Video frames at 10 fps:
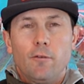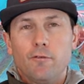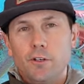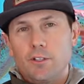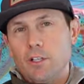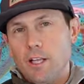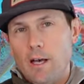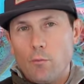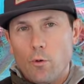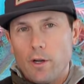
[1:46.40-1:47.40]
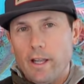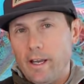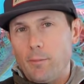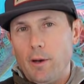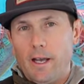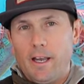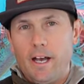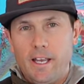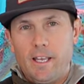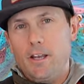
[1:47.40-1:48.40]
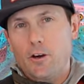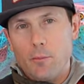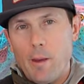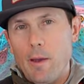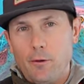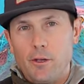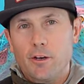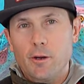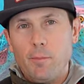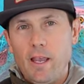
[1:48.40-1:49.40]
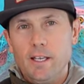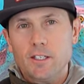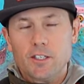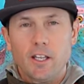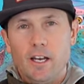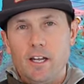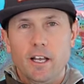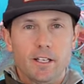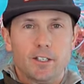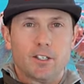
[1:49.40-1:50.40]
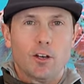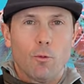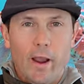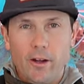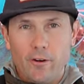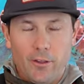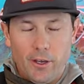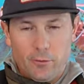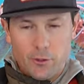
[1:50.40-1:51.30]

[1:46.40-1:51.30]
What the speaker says: feels a lot more like my hiking or my mountaineering pants than it does a wader that